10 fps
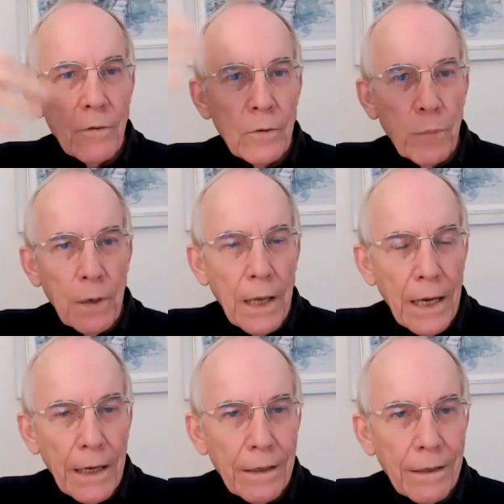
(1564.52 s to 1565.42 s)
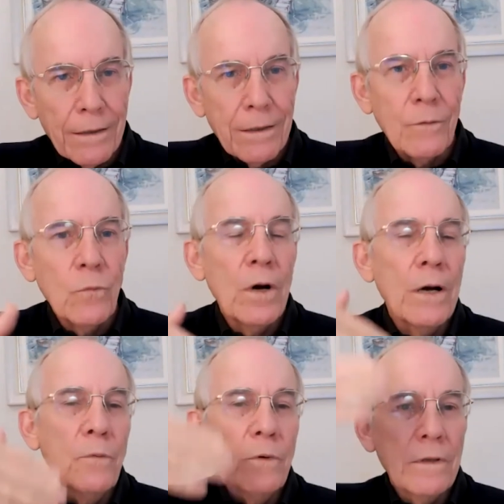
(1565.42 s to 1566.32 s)
on a plane, you think, why
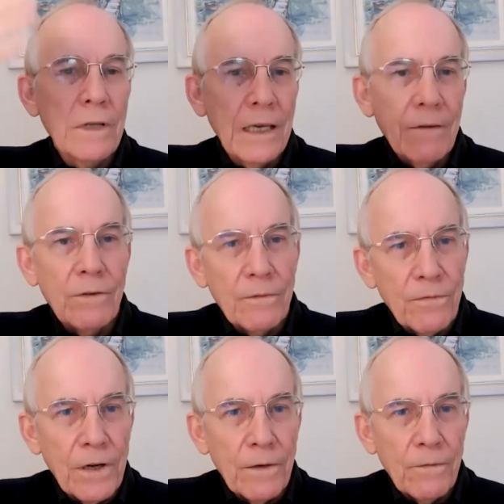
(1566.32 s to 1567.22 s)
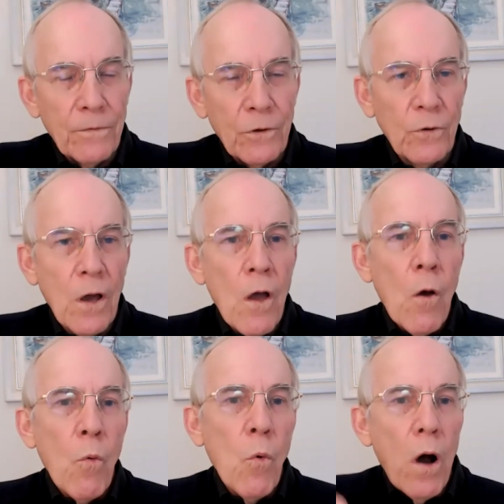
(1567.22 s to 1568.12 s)
wouldn't they give you free food?
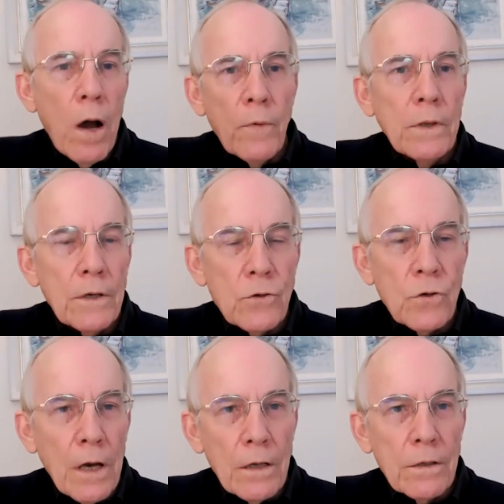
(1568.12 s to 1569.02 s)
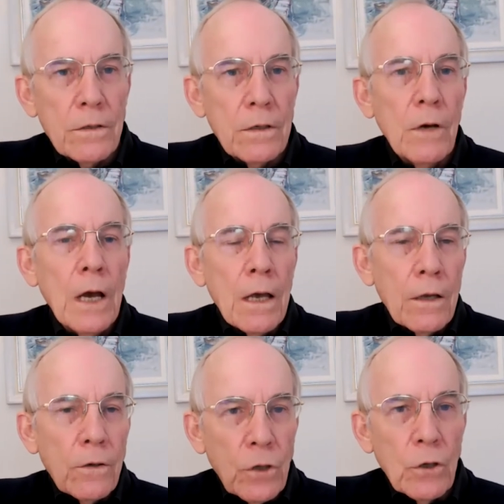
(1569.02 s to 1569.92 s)
Why would they charge you
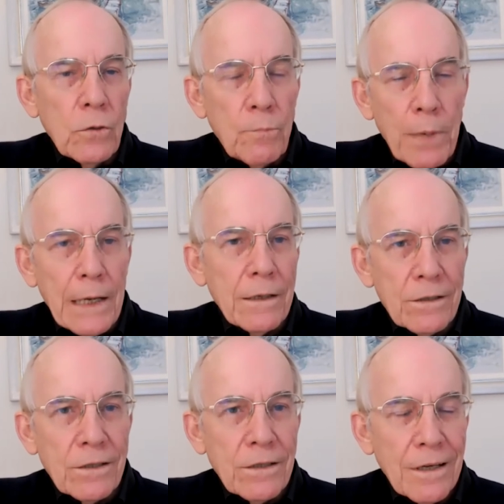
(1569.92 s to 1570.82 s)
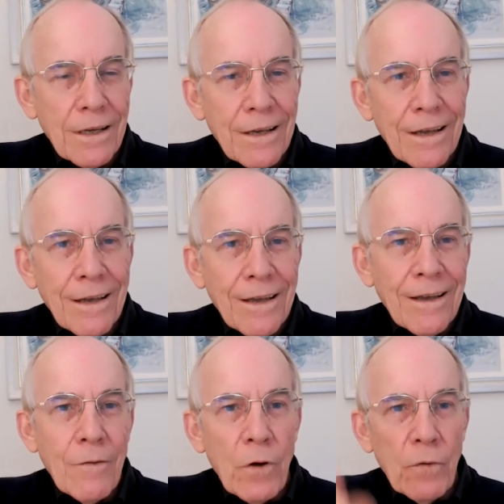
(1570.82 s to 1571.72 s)
$2?
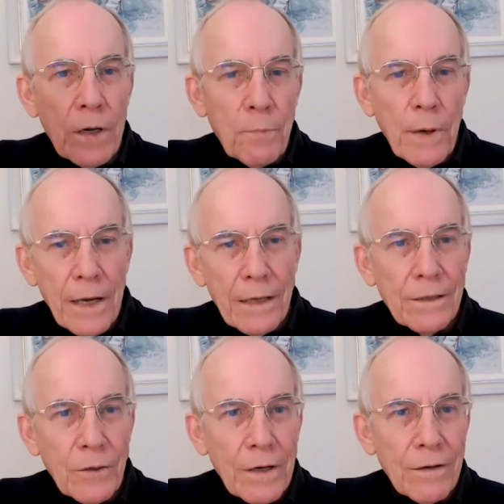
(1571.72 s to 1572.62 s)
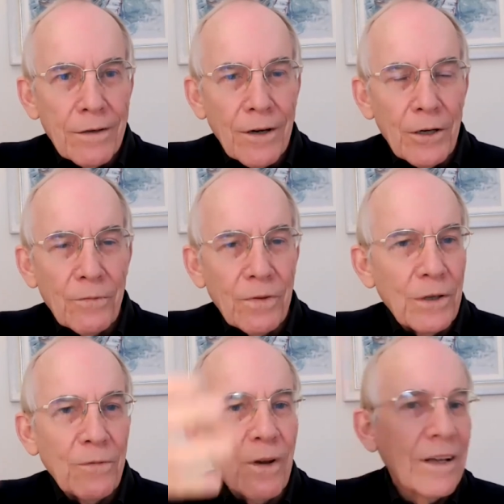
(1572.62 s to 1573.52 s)
I'm already paying $200 for
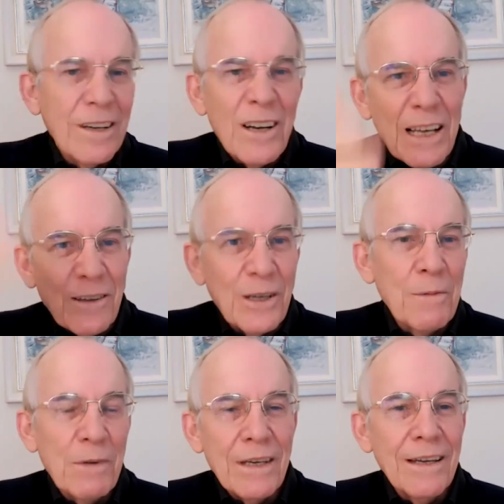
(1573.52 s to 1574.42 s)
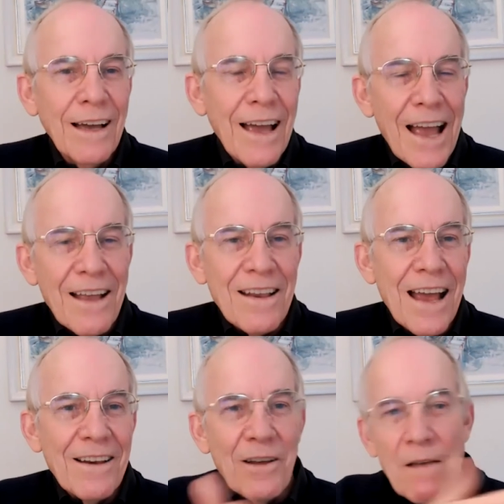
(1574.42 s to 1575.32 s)
this flight. You know, that type of thing. And, yes.
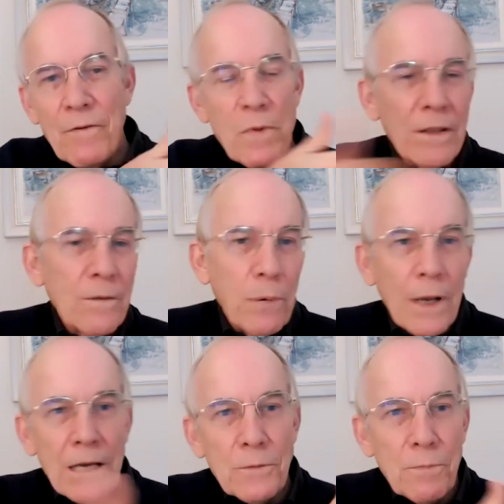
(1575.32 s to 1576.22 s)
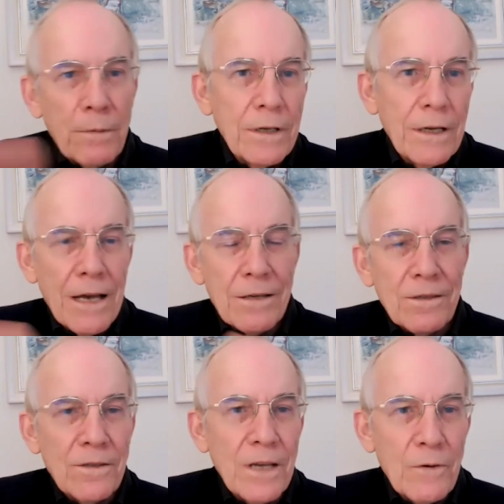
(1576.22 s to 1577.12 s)
And everyone in the plane is probably
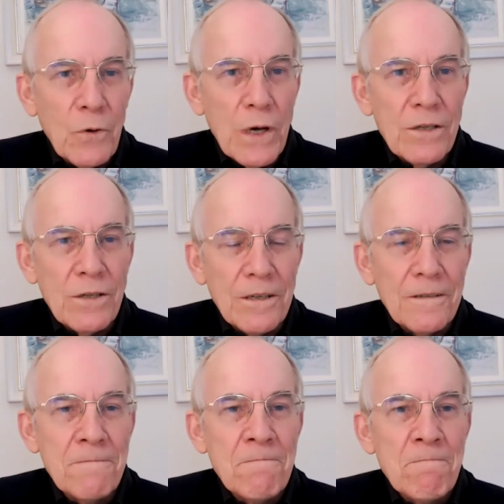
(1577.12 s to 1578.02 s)
asking the same question.